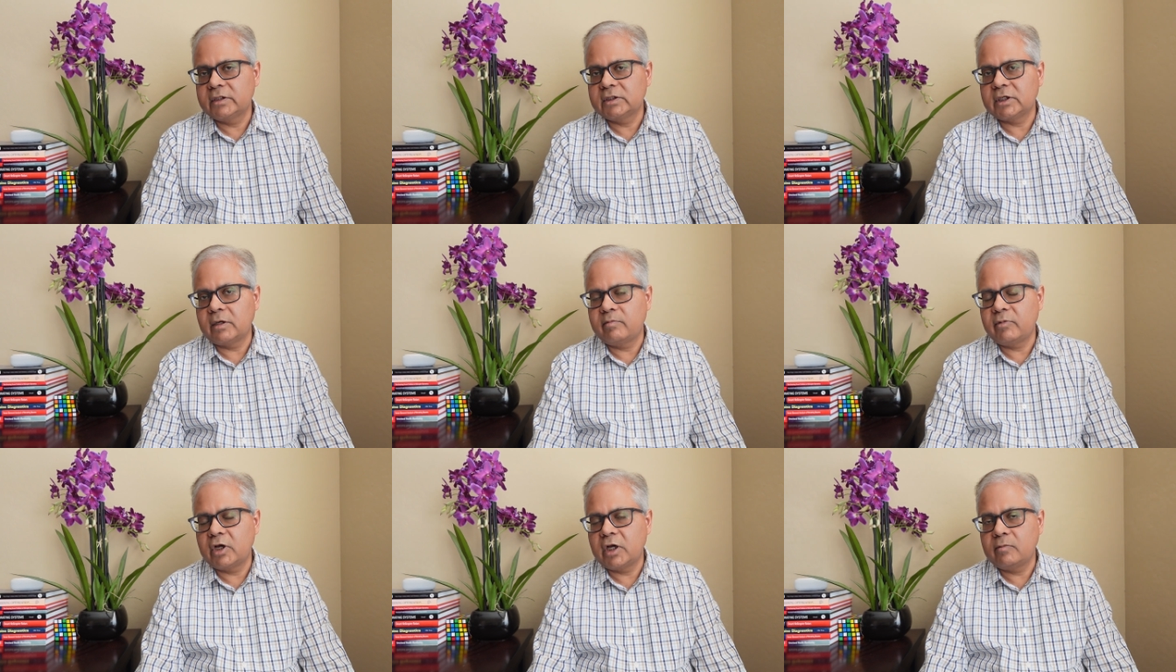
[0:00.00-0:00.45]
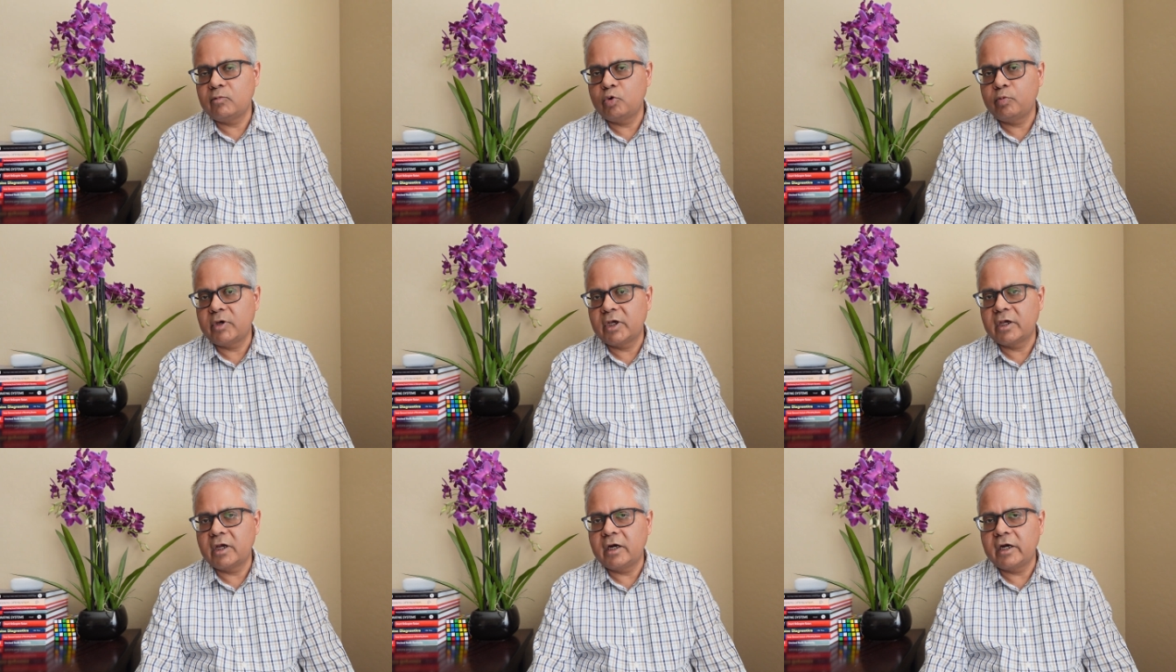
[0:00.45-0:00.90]
Sometimes you
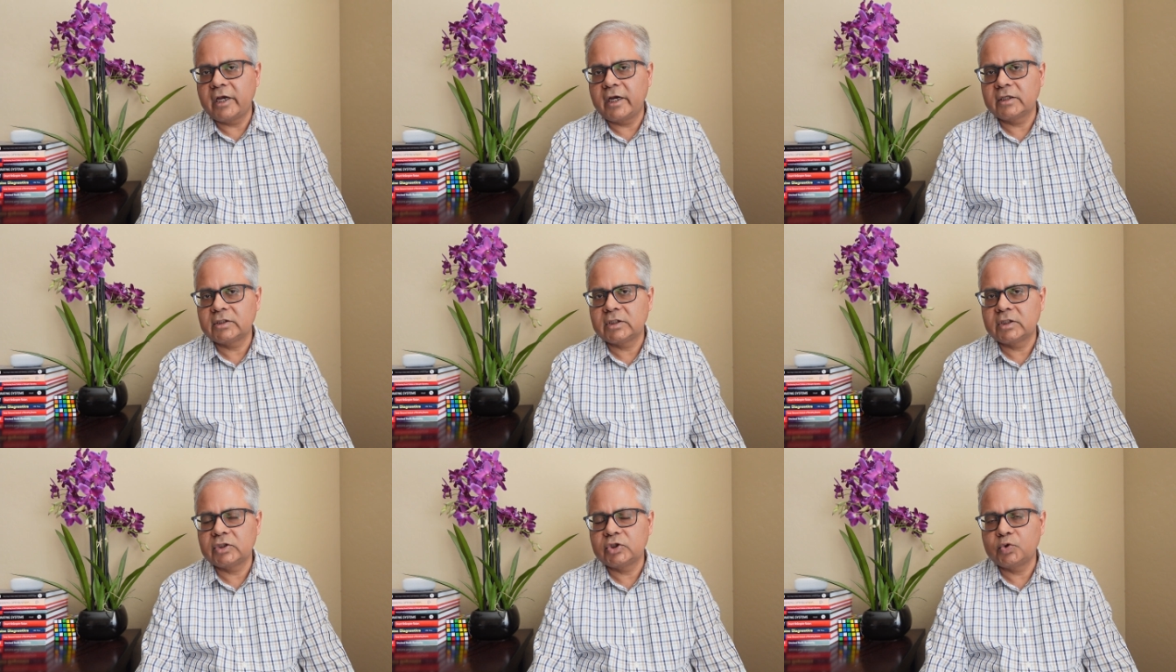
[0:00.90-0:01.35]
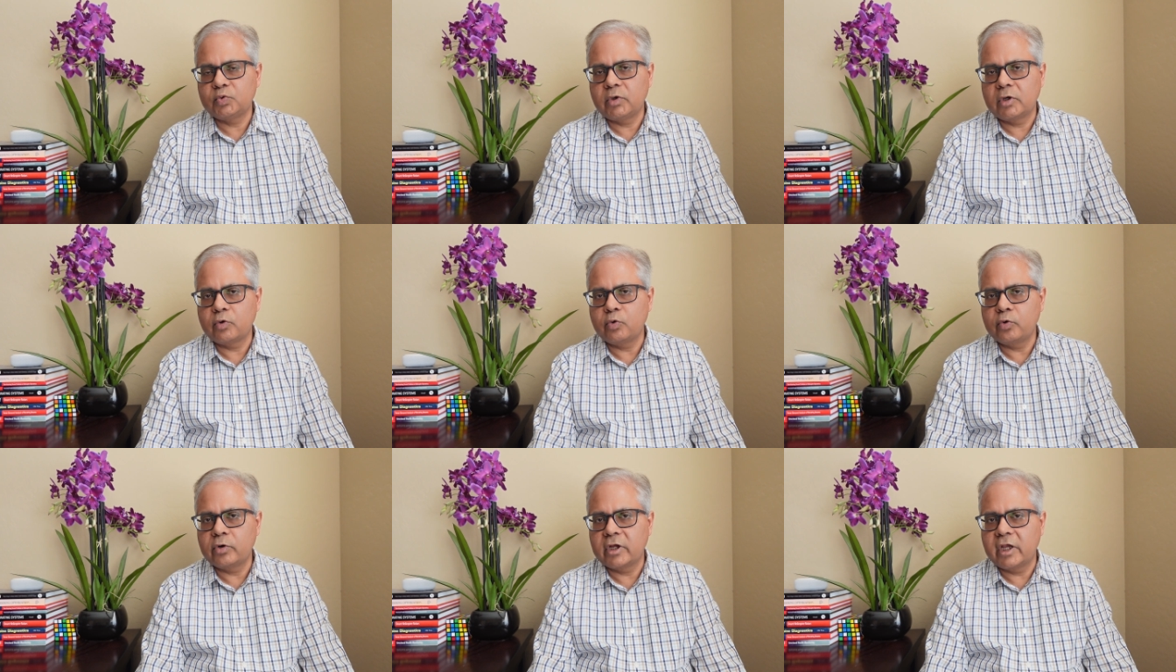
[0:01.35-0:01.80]
may get access to a
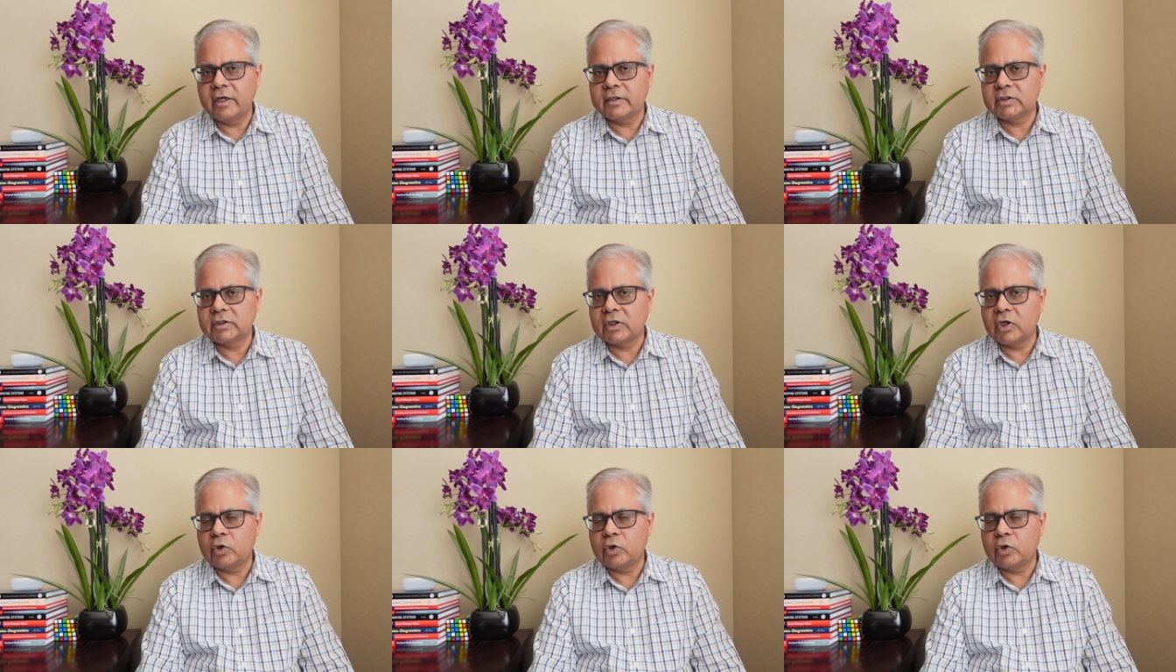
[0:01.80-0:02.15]
good guest